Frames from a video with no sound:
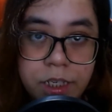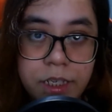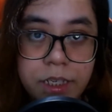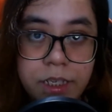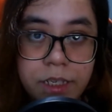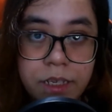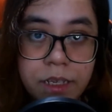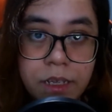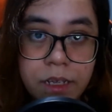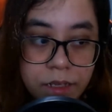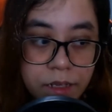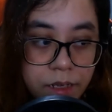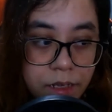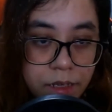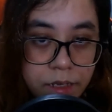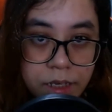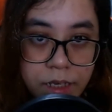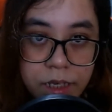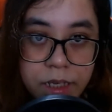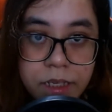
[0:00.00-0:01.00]
is
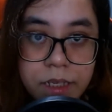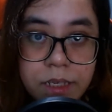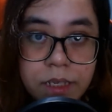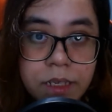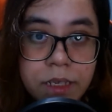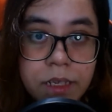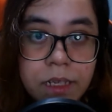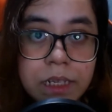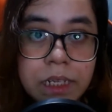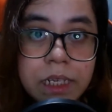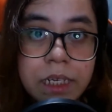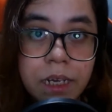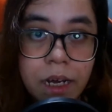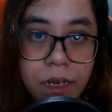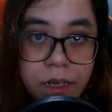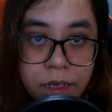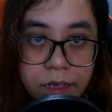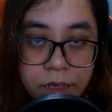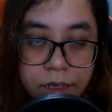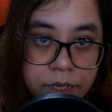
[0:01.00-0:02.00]
the kid's
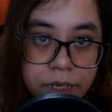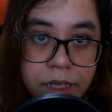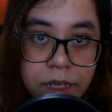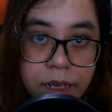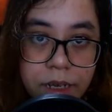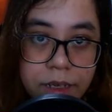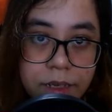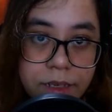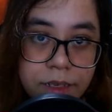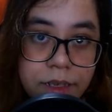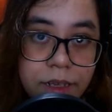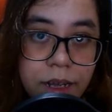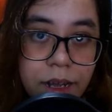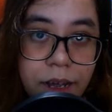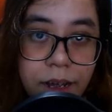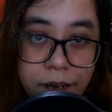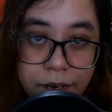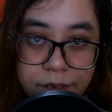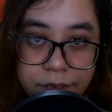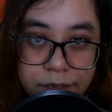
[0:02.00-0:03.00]
Tia. Tia is
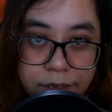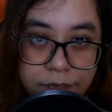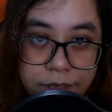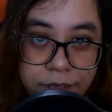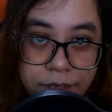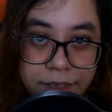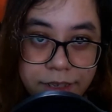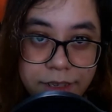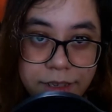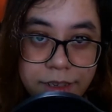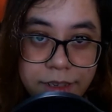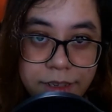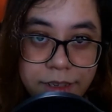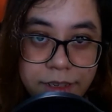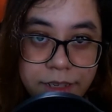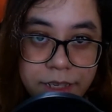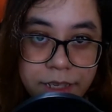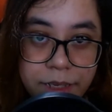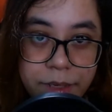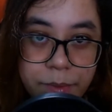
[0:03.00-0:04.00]
aunt in
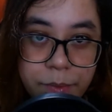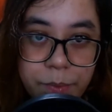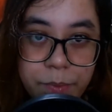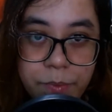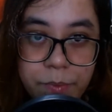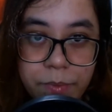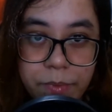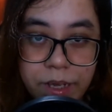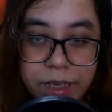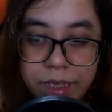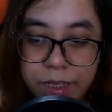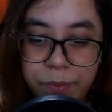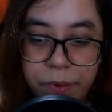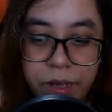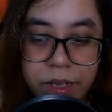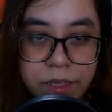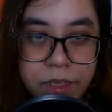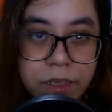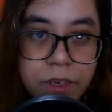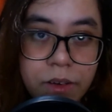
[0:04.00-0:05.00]

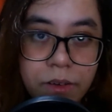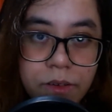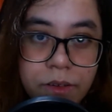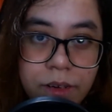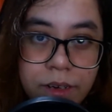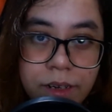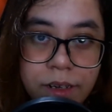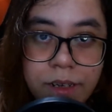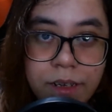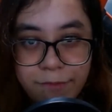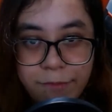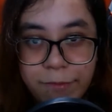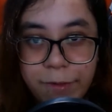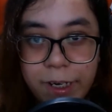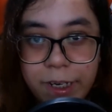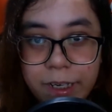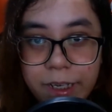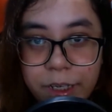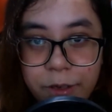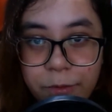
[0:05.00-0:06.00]
Espanol,
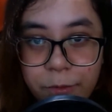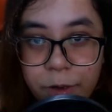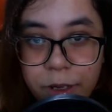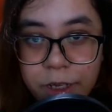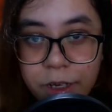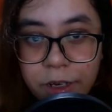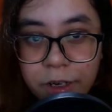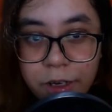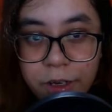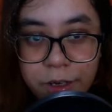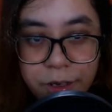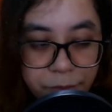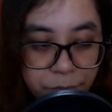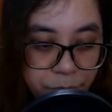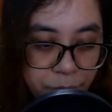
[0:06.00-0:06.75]
whether he was or not.